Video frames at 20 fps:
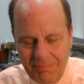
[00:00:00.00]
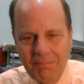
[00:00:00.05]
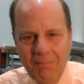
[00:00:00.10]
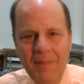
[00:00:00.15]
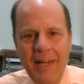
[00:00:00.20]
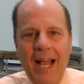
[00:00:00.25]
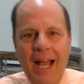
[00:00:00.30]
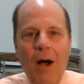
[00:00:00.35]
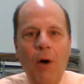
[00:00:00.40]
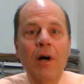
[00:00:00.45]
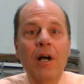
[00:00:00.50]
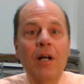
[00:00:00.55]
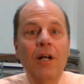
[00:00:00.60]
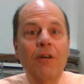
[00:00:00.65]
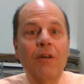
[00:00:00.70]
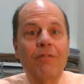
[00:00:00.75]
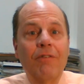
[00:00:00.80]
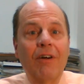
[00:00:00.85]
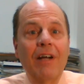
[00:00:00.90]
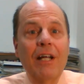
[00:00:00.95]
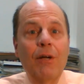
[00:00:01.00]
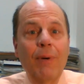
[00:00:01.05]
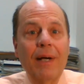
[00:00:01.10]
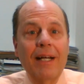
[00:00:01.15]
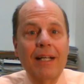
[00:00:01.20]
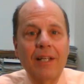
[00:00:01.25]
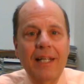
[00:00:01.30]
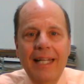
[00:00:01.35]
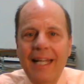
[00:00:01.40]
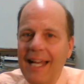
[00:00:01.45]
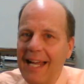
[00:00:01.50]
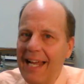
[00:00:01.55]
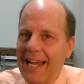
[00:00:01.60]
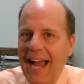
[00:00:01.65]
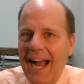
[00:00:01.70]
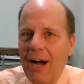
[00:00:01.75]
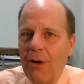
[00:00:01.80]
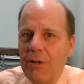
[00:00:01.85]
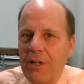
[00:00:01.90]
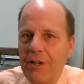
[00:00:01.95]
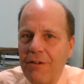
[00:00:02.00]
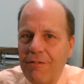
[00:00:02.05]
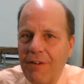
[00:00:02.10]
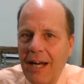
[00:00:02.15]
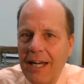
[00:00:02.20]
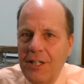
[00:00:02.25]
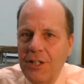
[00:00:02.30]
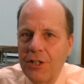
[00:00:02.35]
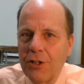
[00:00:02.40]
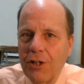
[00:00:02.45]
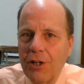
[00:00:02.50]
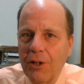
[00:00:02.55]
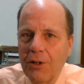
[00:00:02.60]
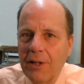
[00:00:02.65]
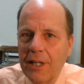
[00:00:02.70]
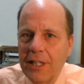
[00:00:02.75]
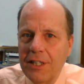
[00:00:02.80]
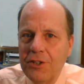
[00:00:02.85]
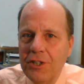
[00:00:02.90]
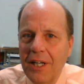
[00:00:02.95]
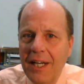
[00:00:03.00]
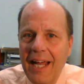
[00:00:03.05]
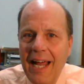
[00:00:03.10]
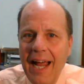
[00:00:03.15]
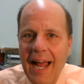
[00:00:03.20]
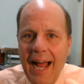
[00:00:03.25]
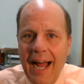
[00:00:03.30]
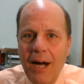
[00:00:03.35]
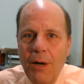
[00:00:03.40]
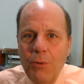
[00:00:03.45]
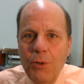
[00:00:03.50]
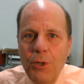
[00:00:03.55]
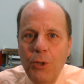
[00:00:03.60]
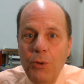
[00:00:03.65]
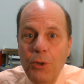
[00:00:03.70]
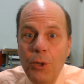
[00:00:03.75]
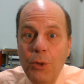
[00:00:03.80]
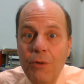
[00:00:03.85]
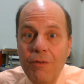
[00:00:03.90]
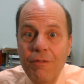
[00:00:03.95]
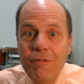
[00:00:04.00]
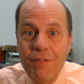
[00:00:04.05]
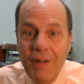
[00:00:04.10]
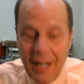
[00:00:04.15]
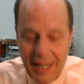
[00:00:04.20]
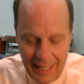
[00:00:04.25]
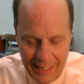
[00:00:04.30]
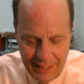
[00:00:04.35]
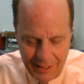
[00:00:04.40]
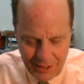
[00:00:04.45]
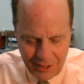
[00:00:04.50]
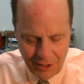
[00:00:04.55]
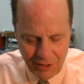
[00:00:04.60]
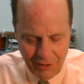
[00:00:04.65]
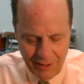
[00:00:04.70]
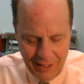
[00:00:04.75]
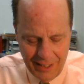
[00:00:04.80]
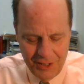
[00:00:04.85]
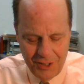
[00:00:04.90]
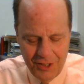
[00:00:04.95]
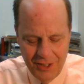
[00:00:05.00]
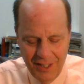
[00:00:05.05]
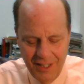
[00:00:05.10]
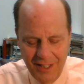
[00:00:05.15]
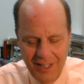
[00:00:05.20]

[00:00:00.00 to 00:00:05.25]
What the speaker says: Now, very quickly, how do you find your courage? How do you find courage?